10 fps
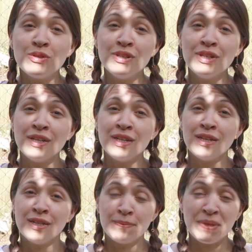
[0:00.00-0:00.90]
to learn
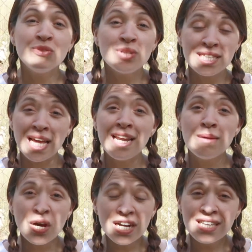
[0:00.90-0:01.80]
more of the Auca
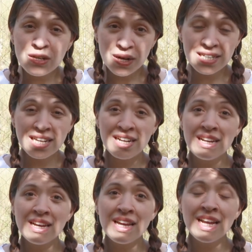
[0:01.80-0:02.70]
language
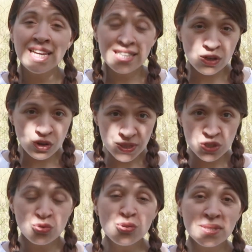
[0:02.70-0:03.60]
so they could tell them
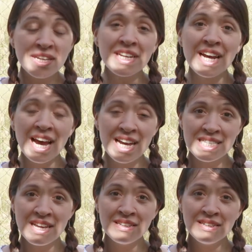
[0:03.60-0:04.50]
better about the
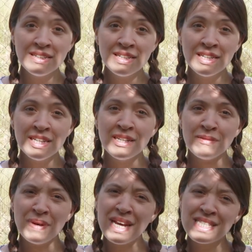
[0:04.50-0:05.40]
Lord
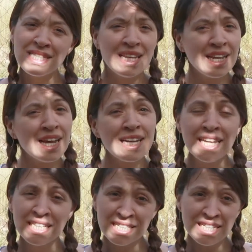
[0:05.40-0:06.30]
but the Aucas
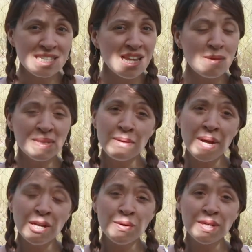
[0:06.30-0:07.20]
language was very
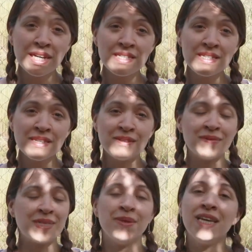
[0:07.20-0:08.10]
hard.
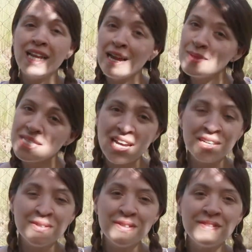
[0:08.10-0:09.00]
But who was helping
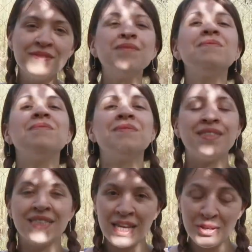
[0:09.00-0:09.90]
them?
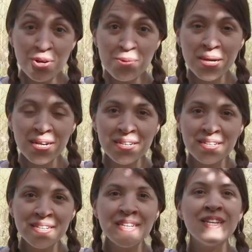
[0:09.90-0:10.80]
Dayuma.
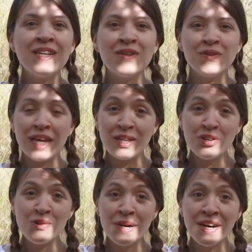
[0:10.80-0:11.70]

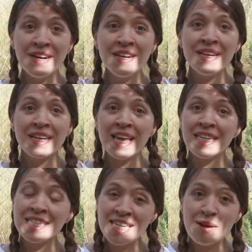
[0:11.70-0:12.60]
Dayuma was preaching
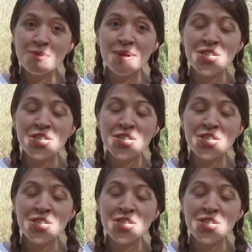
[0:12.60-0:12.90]
with them.